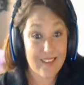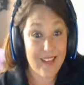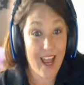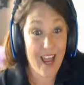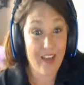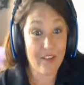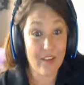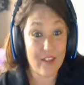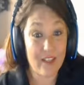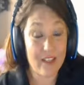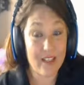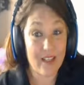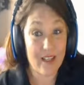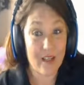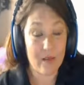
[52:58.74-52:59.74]
have a,
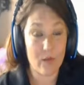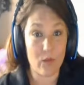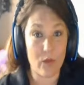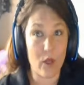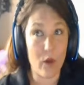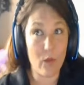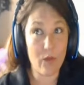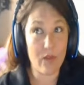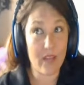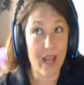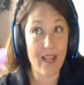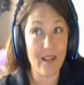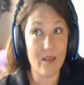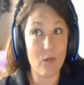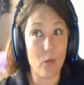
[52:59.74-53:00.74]
no,
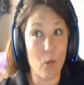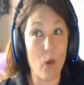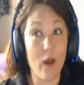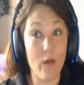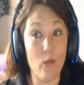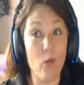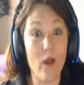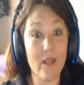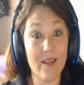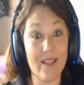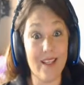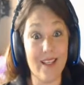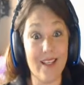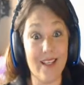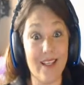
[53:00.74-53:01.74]
that one, one
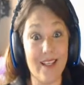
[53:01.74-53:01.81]
thing